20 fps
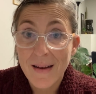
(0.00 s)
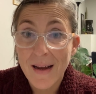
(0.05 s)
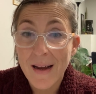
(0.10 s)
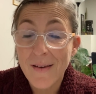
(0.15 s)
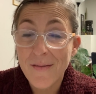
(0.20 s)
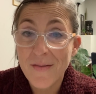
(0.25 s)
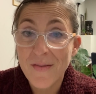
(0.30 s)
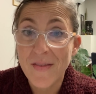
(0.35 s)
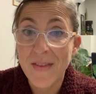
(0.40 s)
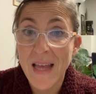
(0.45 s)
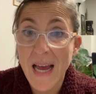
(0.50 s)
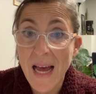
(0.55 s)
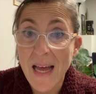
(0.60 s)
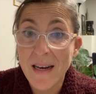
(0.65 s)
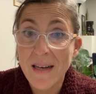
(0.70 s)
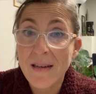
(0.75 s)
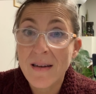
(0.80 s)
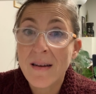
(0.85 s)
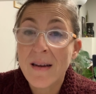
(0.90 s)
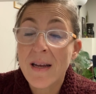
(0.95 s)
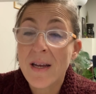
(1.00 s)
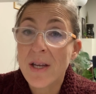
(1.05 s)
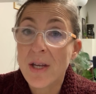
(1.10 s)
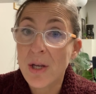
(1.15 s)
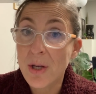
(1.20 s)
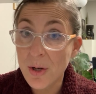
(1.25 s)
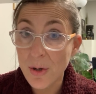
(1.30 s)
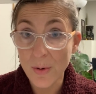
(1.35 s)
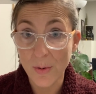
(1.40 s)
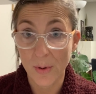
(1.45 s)
of that
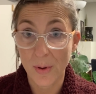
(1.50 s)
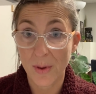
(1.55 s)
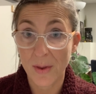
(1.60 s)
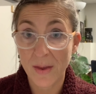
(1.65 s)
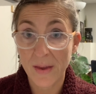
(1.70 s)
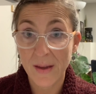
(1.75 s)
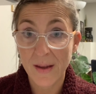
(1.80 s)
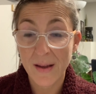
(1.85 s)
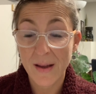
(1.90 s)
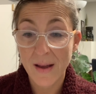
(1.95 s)
youth.